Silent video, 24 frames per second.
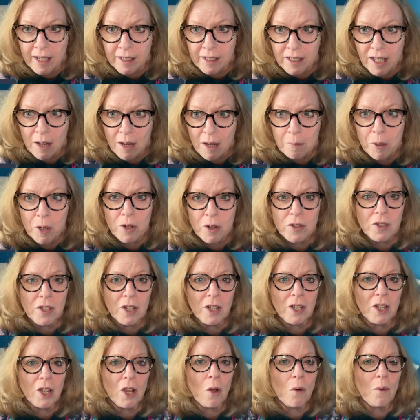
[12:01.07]
young
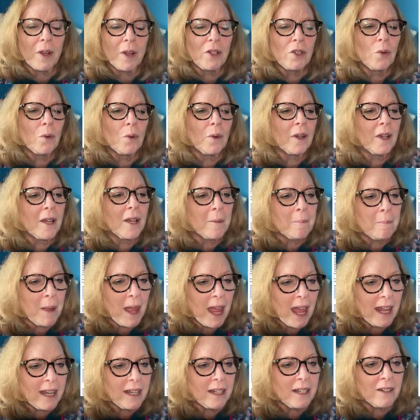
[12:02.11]
person going to a
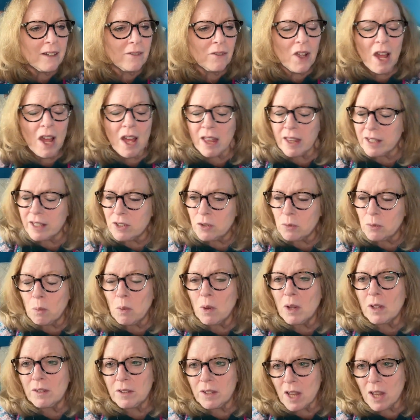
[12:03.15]
competitive college
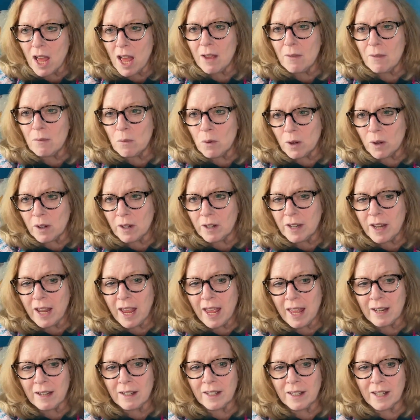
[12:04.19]
will not work
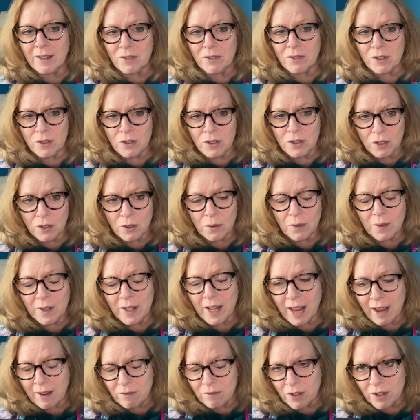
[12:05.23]
at a level 2, an
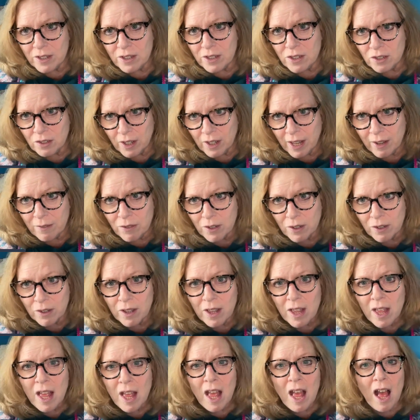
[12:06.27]
average
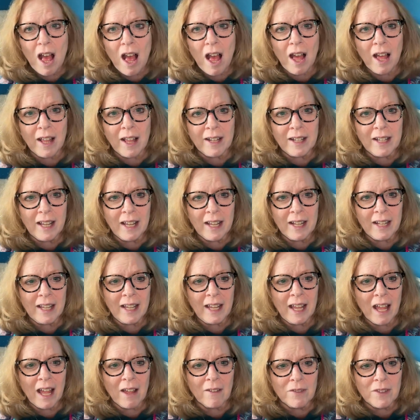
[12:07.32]
level, on
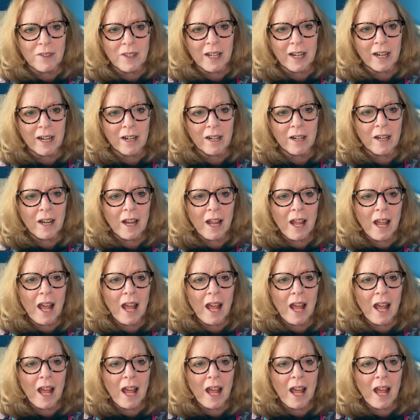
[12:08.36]
any of their